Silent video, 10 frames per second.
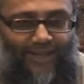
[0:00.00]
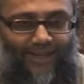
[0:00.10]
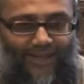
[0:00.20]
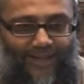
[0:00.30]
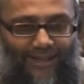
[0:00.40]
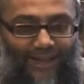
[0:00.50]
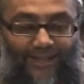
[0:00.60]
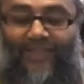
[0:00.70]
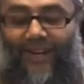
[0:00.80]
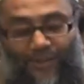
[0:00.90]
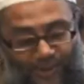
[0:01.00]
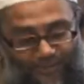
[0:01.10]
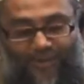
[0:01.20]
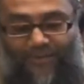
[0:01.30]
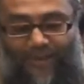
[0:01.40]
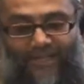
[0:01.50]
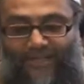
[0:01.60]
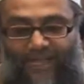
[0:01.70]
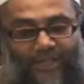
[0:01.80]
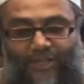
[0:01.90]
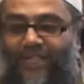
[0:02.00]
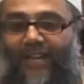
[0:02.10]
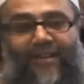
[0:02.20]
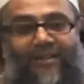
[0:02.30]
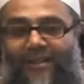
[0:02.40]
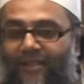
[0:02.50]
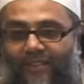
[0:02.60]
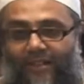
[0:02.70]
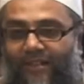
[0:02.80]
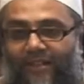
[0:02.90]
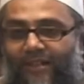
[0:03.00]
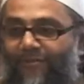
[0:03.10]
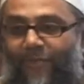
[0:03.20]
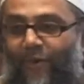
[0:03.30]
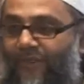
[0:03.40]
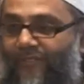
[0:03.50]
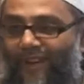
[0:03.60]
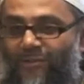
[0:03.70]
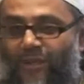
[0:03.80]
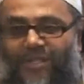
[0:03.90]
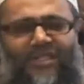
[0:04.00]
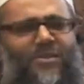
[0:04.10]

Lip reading: And then I thought I better stay because she had another 4 or 5 questions.